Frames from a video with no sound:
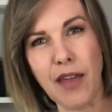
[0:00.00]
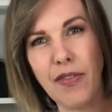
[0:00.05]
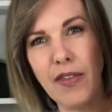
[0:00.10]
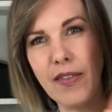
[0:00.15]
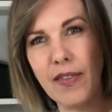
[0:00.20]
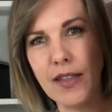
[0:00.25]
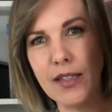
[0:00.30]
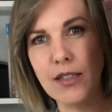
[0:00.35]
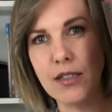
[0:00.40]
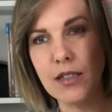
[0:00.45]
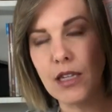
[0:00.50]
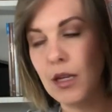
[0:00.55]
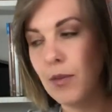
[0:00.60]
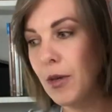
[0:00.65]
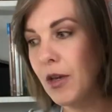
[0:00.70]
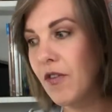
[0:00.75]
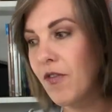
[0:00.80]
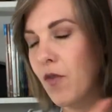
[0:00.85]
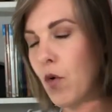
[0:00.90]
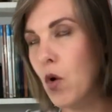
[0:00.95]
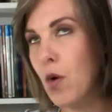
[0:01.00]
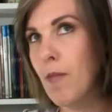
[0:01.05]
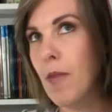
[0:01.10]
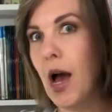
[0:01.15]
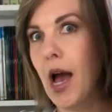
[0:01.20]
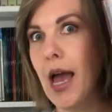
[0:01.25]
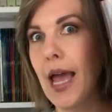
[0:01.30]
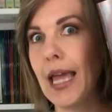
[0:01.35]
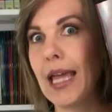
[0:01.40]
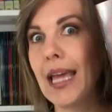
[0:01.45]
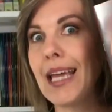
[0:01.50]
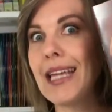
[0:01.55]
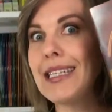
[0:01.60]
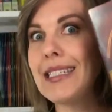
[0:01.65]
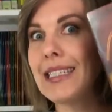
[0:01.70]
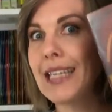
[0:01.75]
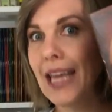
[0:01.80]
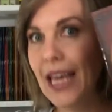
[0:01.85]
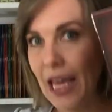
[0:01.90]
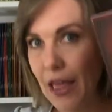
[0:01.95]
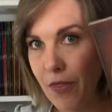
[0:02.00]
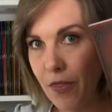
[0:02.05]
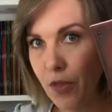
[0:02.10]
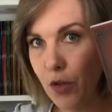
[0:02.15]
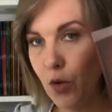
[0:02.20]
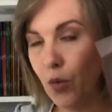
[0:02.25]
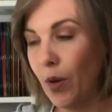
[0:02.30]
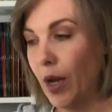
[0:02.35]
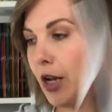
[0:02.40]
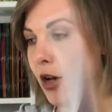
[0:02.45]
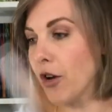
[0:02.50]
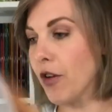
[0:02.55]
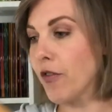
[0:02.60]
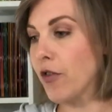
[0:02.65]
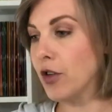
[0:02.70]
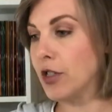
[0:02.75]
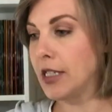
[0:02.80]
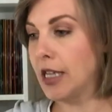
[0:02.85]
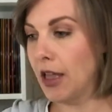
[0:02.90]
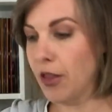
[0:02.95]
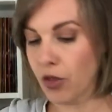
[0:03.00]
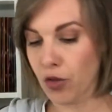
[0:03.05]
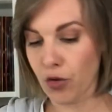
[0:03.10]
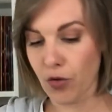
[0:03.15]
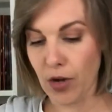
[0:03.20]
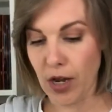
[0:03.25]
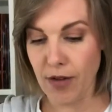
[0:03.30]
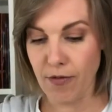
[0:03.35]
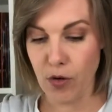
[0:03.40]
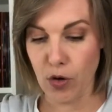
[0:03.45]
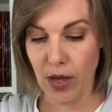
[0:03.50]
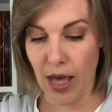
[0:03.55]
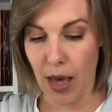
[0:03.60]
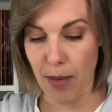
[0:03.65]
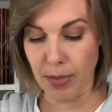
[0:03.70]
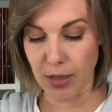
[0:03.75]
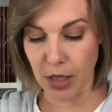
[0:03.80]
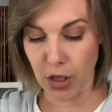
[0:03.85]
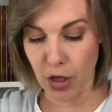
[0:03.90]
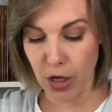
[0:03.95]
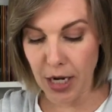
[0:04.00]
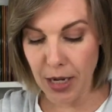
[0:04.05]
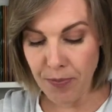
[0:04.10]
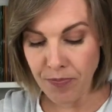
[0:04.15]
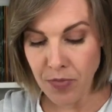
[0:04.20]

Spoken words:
I think this is going to be for my 10th grader for 10th grade vocabulary.